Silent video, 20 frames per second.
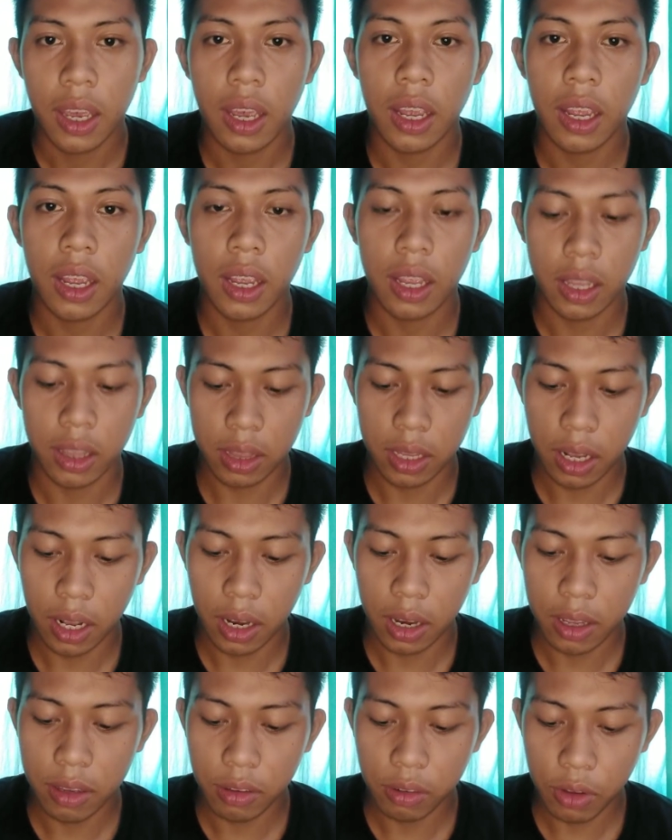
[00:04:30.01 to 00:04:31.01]
And the
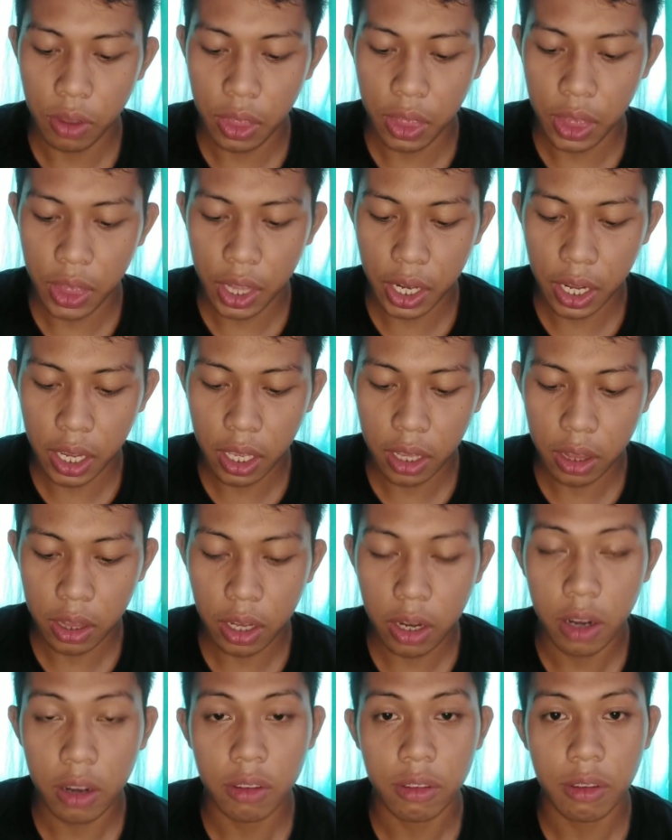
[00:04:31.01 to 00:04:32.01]
lesson 3
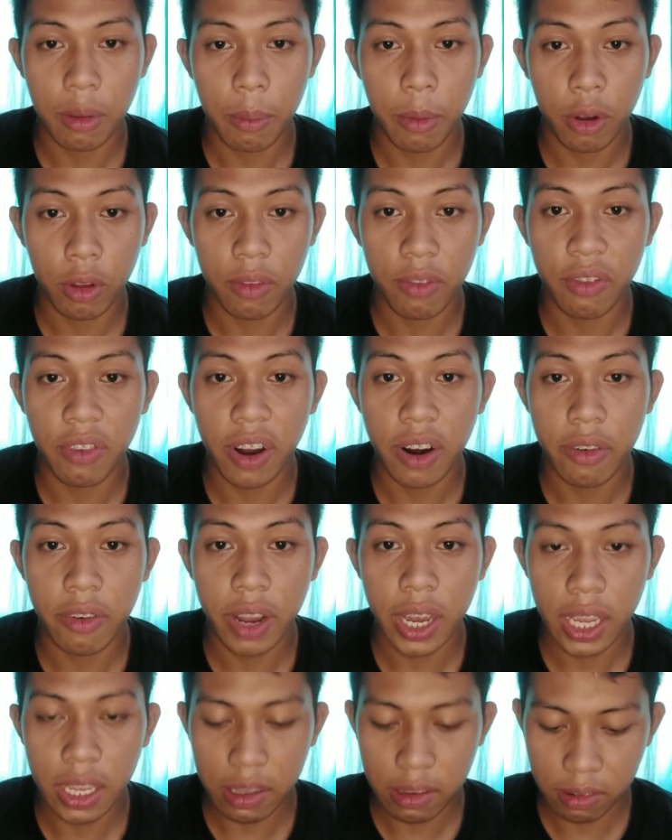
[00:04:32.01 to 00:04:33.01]
talks about
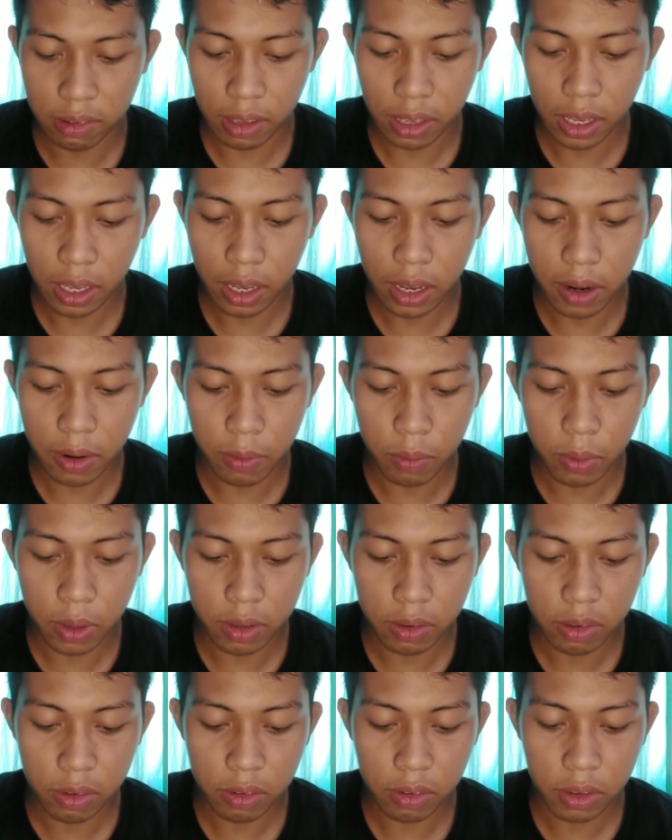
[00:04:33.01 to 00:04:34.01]
variety and
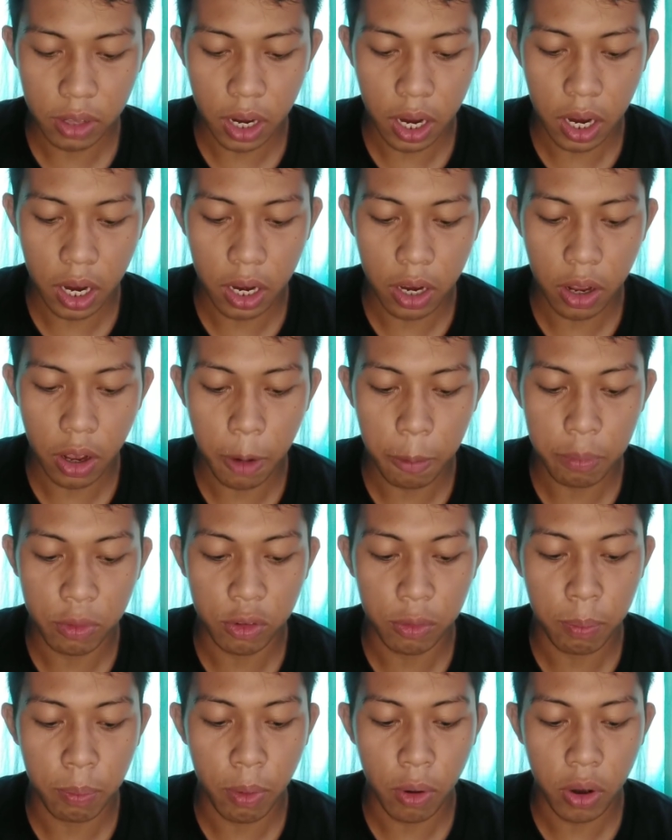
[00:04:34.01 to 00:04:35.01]
registered of
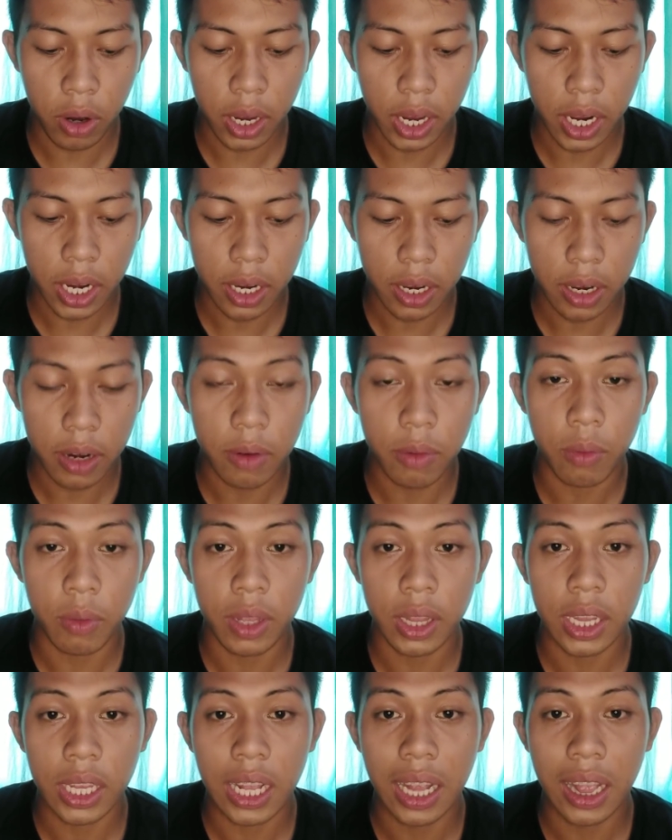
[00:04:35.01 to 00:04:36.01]
spoken and
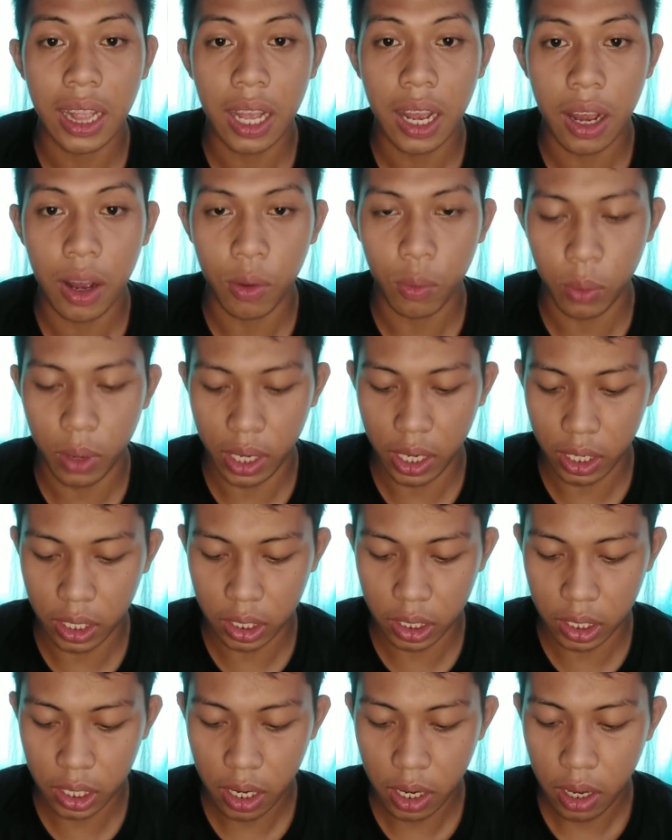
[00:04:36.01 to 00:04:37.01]
written
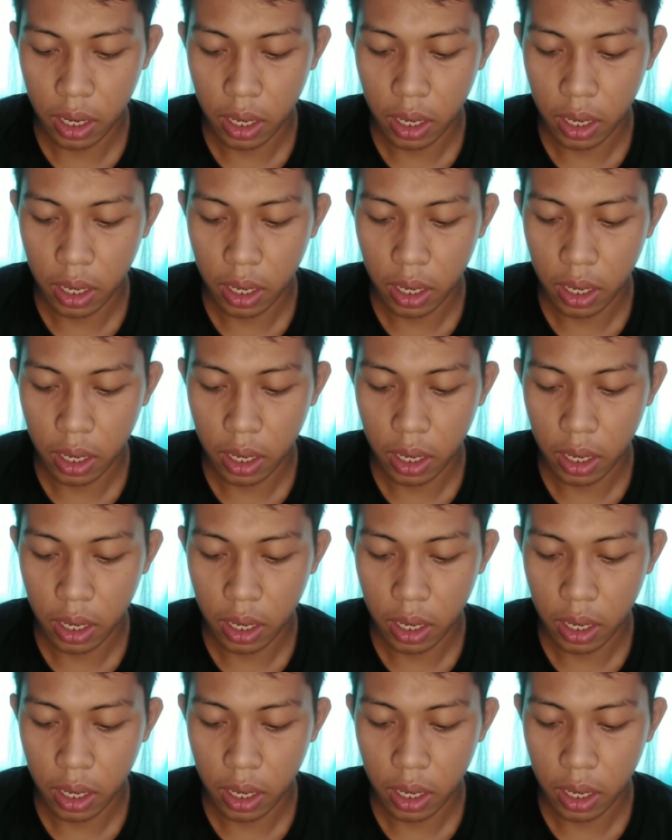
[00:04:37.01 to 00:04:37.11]
language.